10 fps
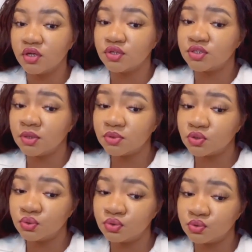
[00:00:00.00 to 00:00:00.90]
So some
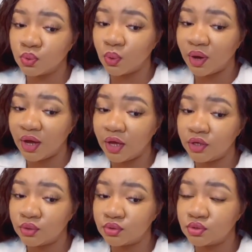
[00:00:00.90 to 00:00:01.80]
schools require
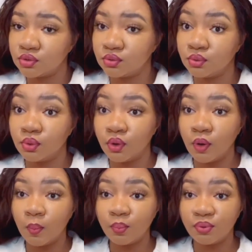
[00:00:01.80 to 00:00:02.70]
you to
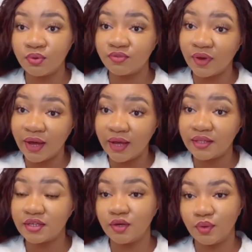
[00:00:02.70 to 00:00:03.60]

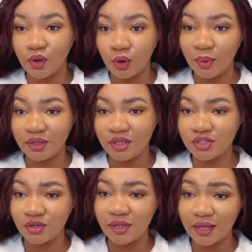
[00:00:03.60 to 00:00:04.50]
provide a
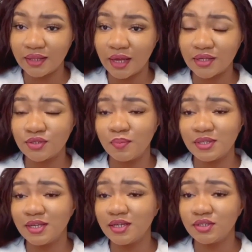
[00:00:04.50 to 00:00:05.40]
recommendation letter. So
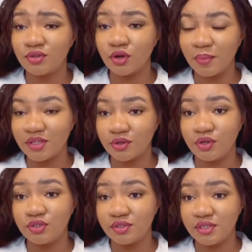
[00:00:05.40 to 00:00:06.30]
basically the document you're
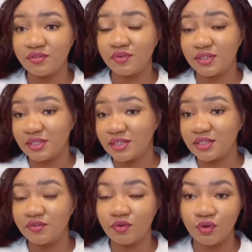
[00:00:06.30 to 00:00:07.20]
going to need for
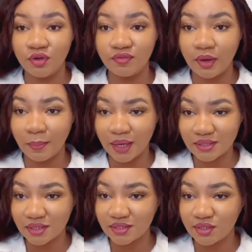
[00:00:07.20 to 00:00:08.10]
this, if you're going for a
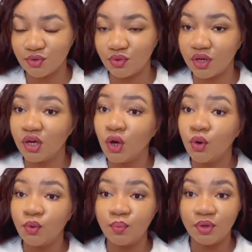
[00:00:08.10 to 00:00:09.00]
master's degree,
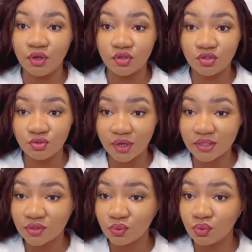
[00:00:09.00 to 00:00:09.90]
will be your
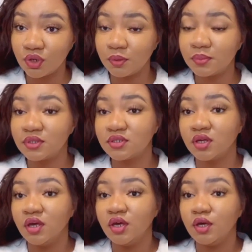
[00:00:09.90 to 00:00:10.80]
transcript,
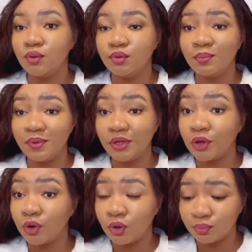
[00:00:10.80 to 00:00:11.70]
it will be
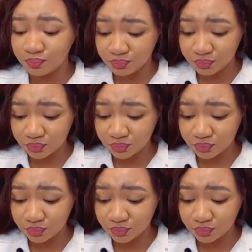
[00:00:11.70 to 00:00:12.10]
your